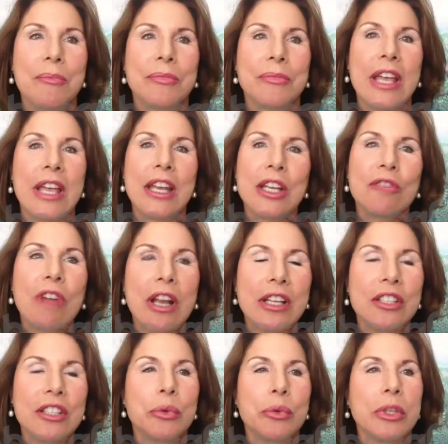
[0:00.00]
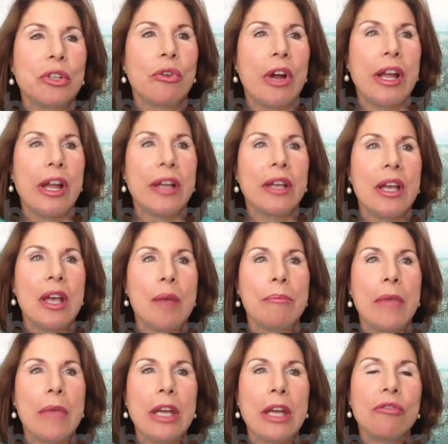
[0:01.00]
Getting right into it, Craig,
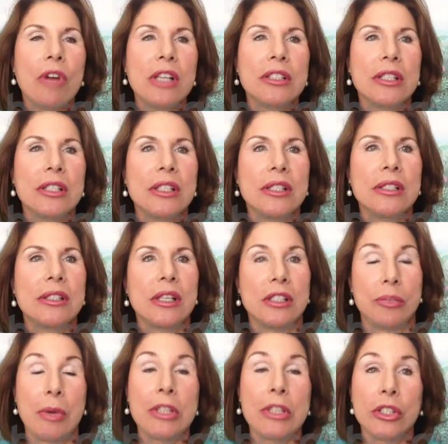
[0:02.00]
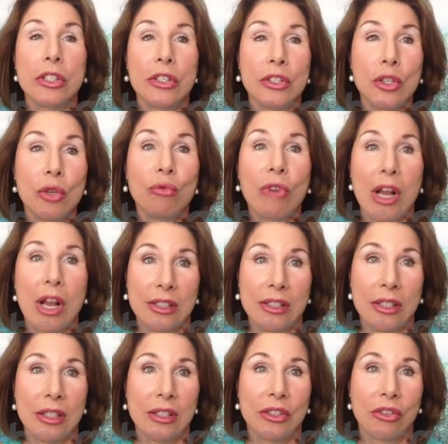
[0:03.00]
many residents, especially the new
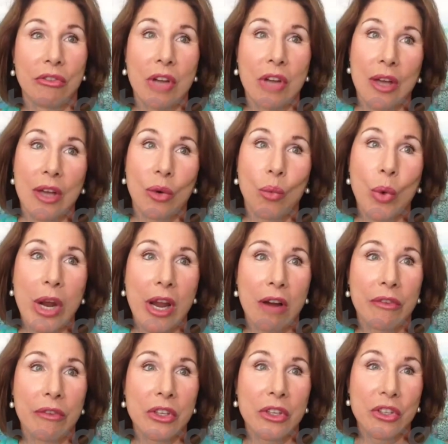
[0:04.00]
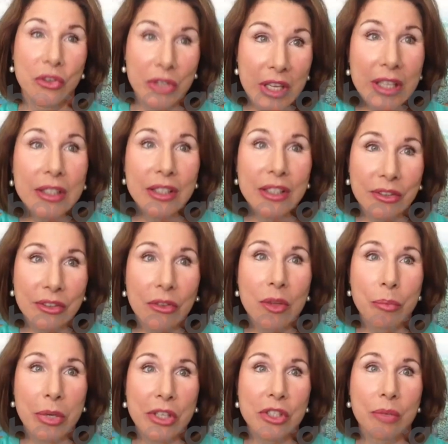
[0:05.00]
residents, are not aware of the uniqueness of the
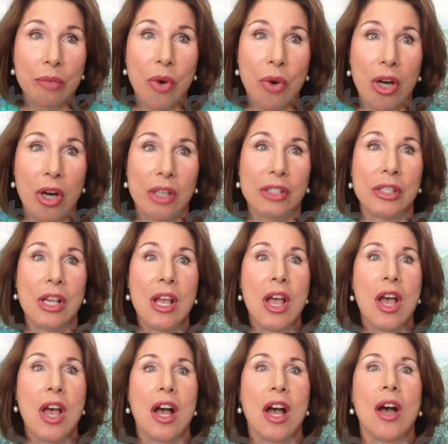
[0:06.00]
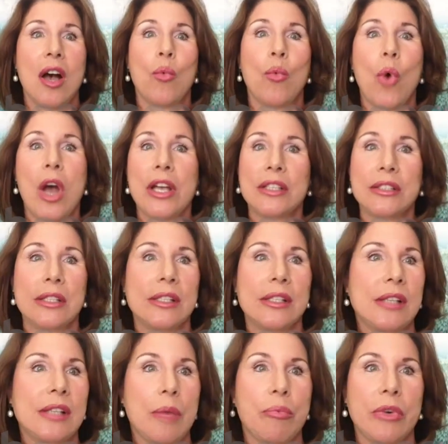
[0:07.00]
beach and parks. Why is it a
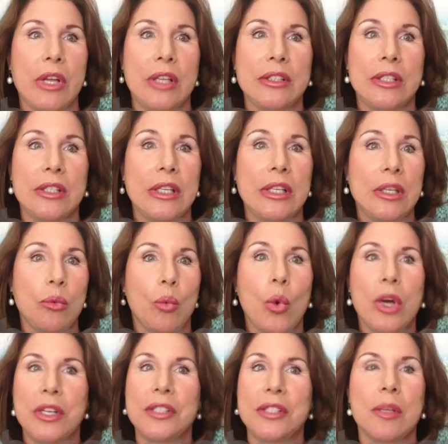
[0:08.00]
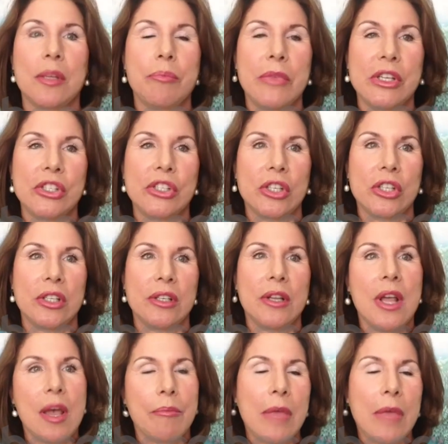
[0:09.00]
separate entity? What is the mission?
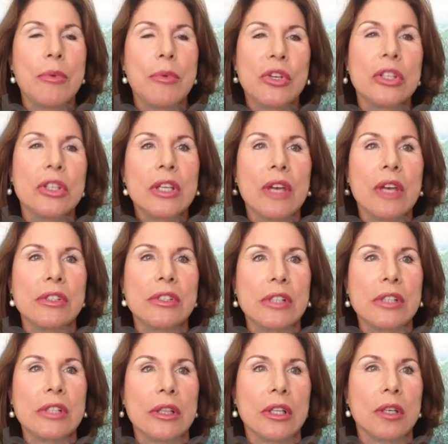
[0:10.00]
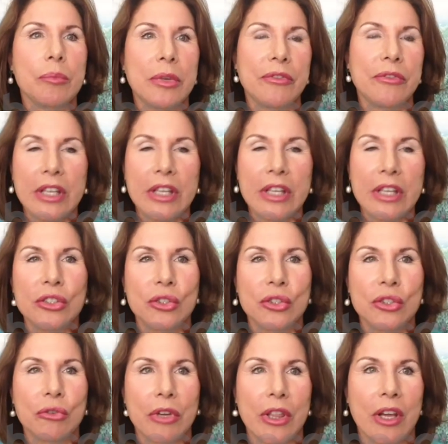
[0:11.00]
Maybe you can give us a little bit of history
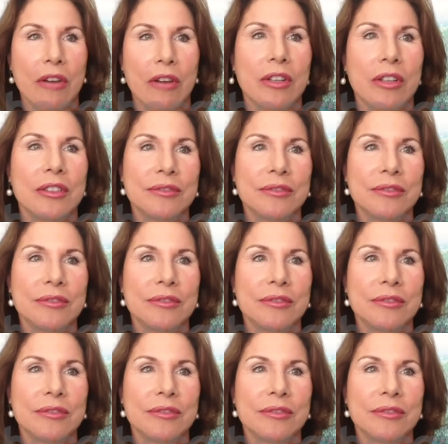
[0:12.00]
there.